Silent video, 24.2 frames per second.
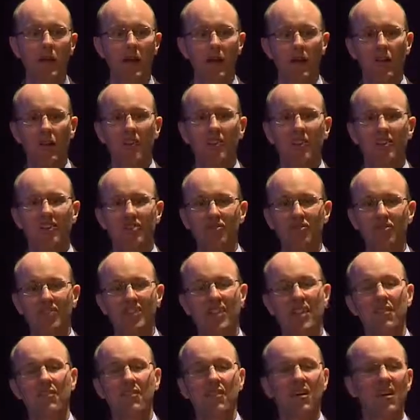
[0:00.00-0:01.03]
A lot of this sort of
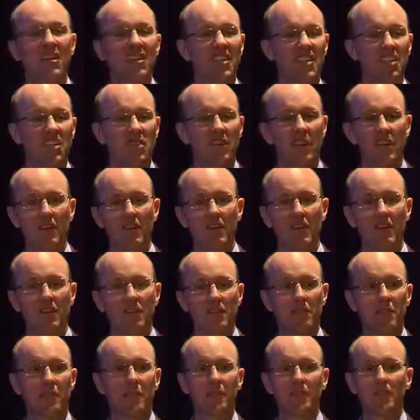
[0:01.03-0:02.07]
stuff, the ideas around
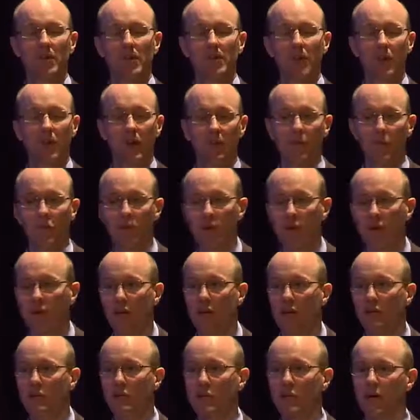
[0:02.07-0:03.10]
demographic
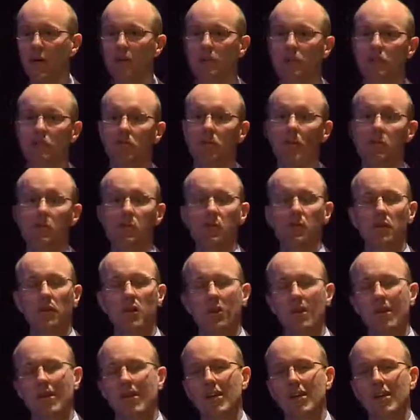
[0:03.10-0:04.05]
change, about disruption.